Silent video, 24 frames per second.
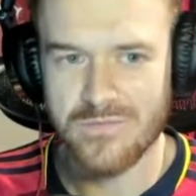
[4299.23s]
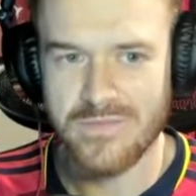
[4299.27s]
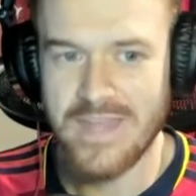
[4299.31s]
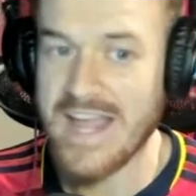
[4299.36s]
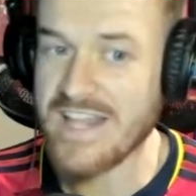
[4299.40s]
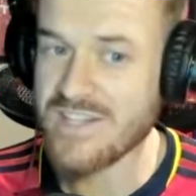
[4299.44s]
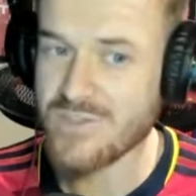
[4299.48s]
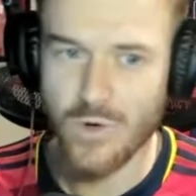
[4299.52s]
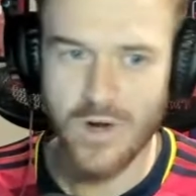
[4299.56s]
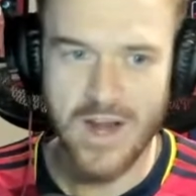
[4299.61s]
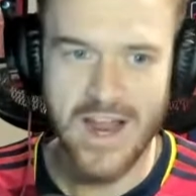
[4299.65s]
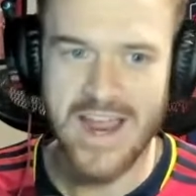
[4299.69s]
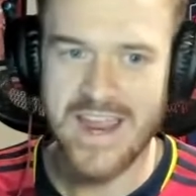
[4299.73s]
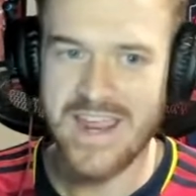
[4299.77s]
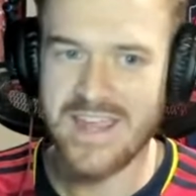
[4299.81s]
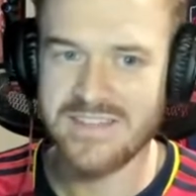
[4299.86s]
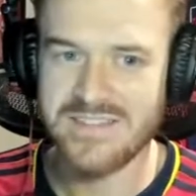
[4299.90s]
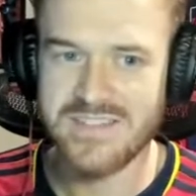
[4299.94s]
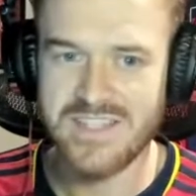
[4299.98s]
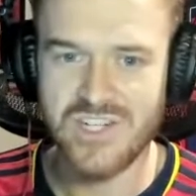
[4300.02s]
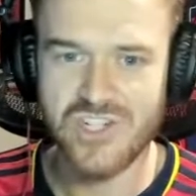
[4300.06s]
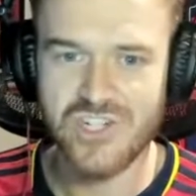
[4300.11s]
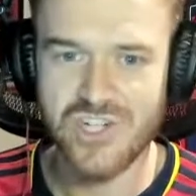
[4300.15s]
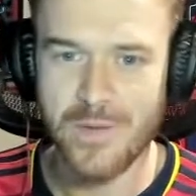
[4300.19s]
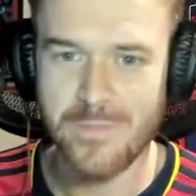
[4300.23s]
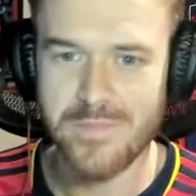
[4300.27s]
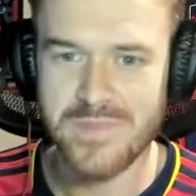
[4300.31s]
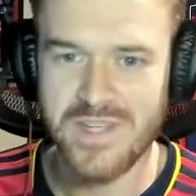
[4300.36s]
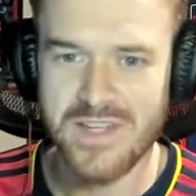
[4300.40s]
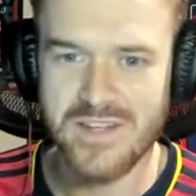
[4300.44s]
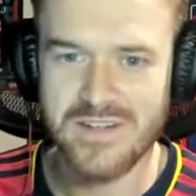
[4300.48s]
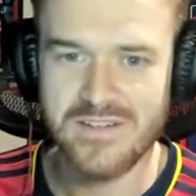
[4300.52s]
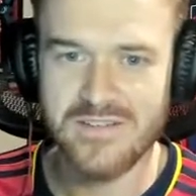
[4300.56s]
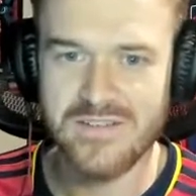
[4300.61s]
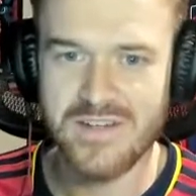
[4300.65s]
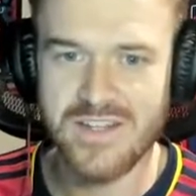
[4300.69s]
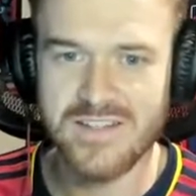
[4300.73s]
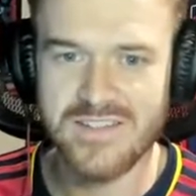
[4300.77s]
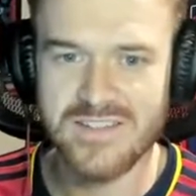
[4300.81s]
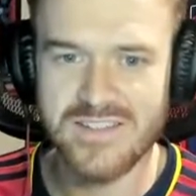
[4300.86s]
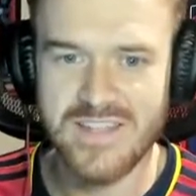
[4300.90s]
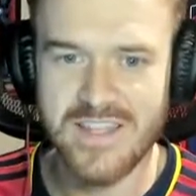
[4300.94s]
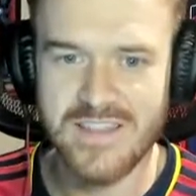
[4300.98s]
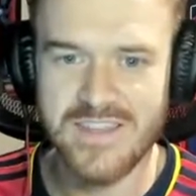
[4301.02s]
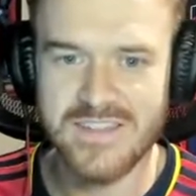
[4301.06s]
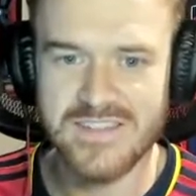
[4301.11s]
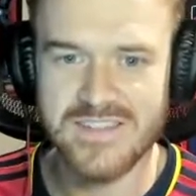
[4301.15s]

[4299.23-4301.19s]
That's where ISC jumped in and said